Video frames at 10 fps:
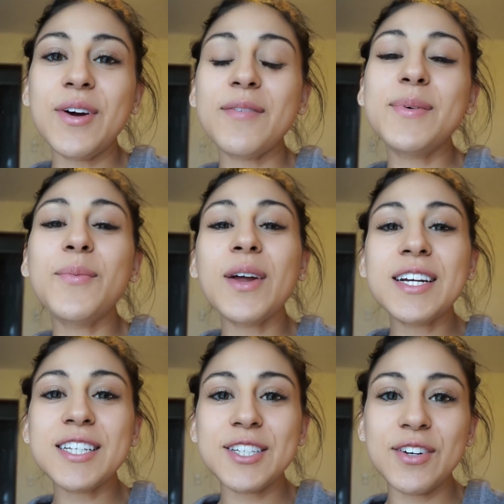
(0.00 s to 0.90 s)
I've been
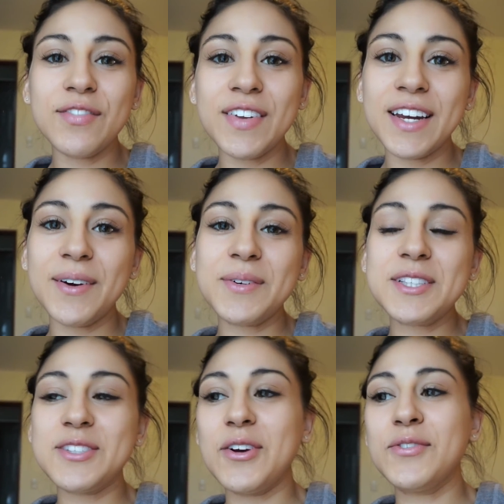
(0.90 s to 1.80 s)
wanting to do a video
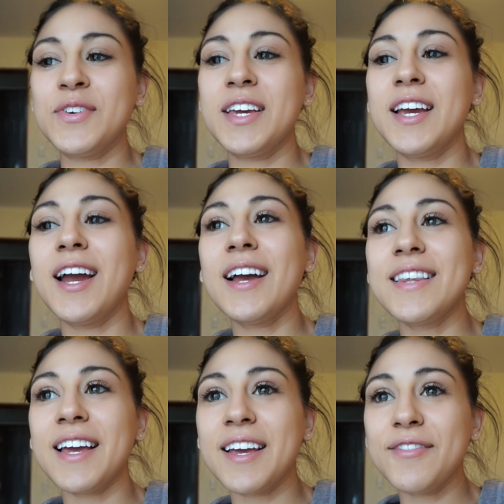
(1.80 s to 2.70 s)
with Sophie,
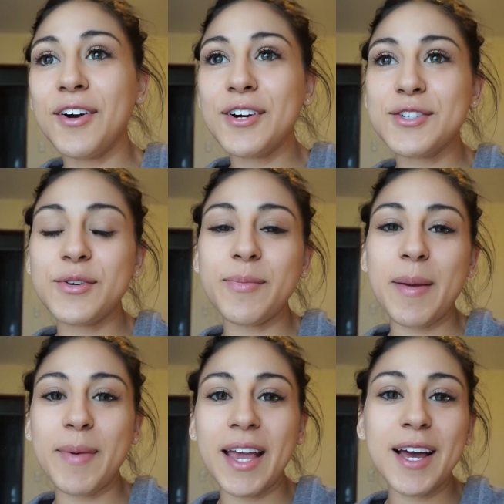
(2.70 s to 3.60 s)
like, of her doing
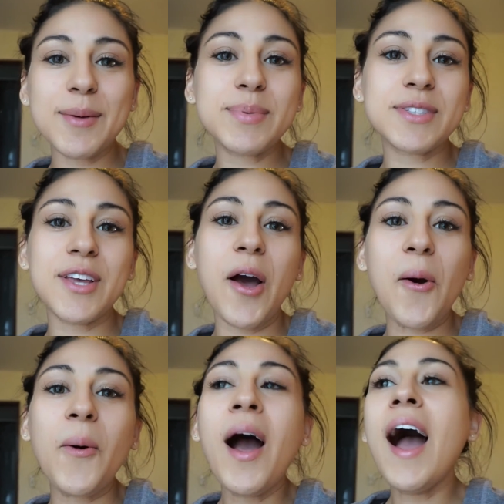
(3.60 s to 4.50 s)
my makeup,
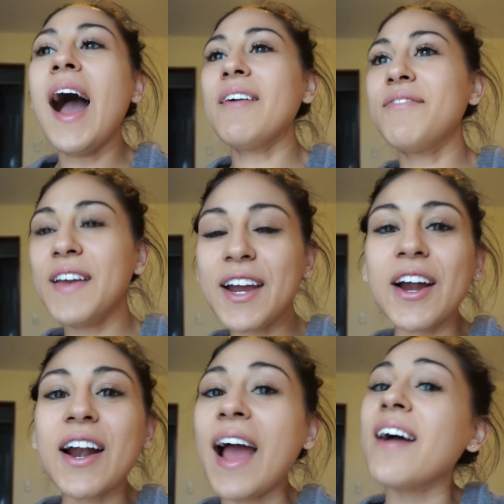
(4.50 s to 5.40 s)
so I
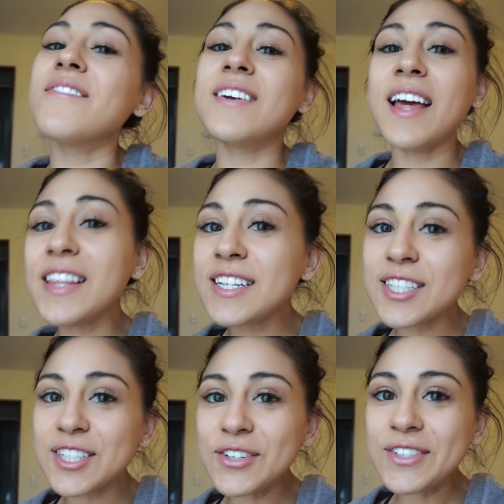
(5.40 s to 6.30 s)
figured I have nothing
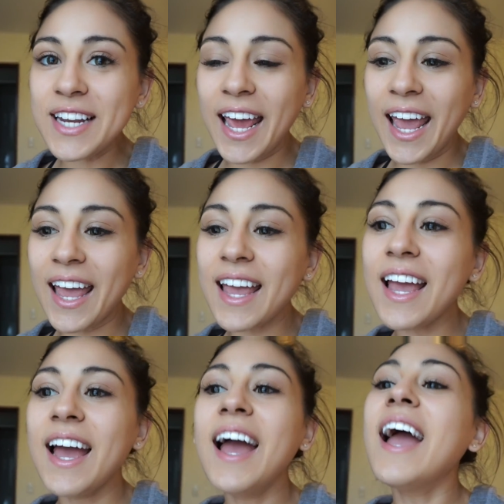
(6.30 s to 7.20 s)
to do
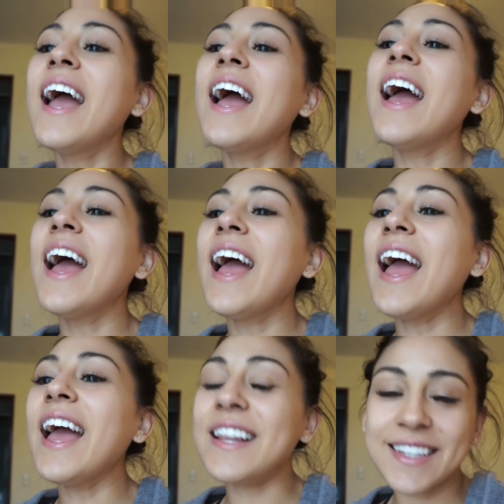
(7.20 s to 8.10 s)
today,
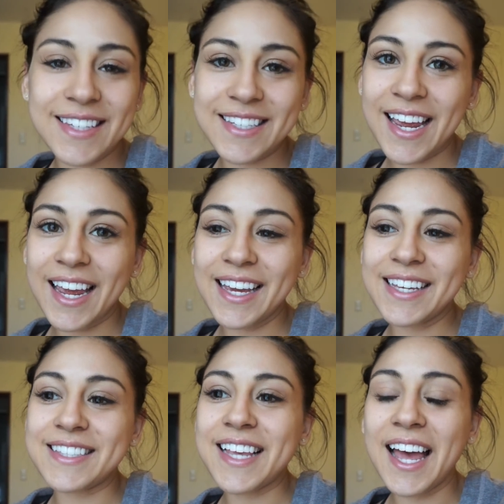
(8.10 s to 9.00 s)
and today
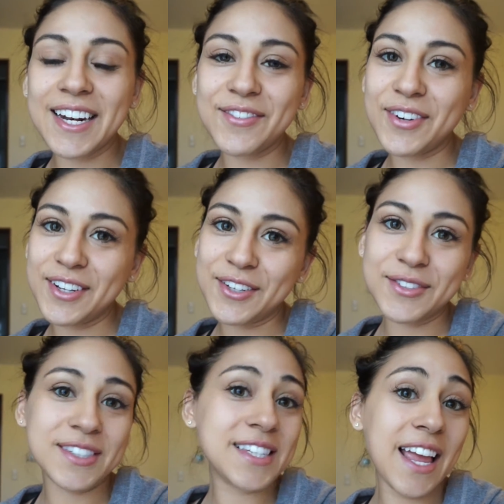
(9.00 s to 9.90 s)
is kind of one of
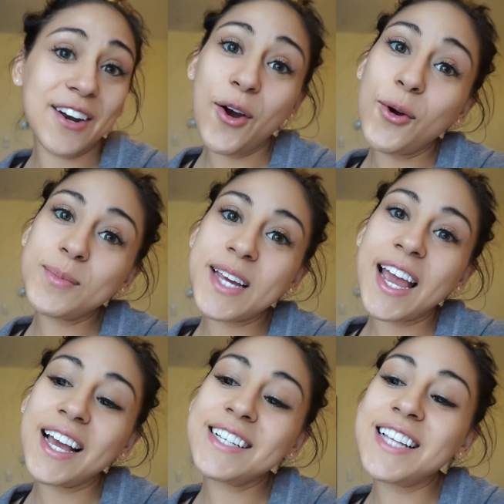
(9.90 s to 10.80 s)
those stay-at-home
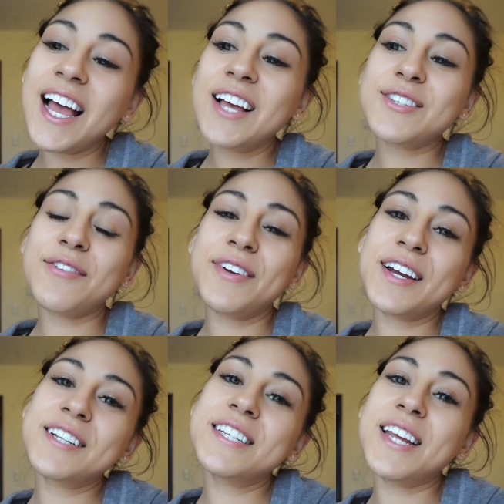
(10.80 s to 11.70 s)
days, so I
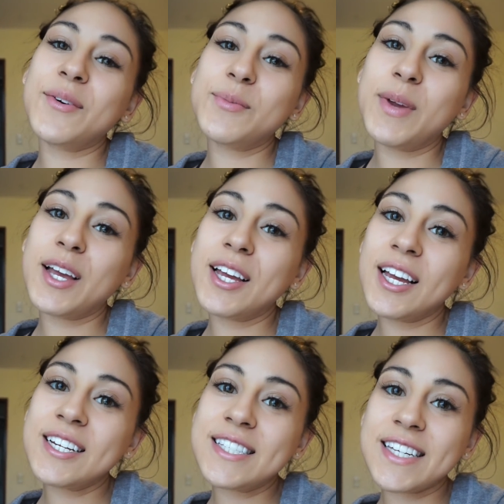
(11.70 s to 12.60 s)
figured today would be a
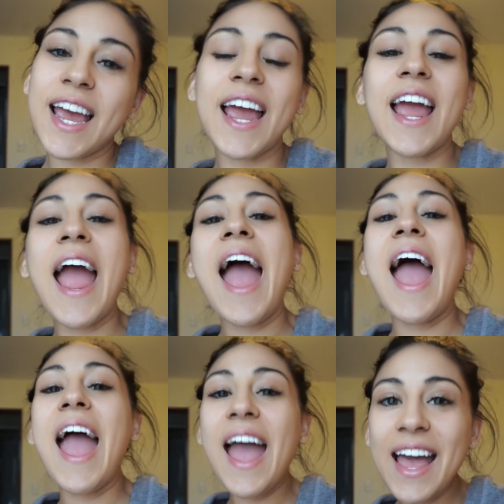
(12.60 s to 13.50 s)
good day,
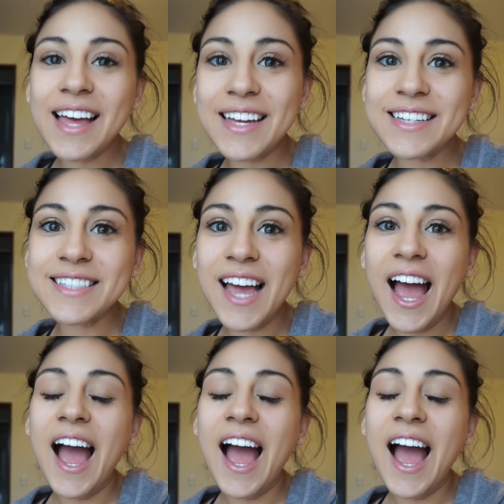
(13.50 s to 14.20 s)
and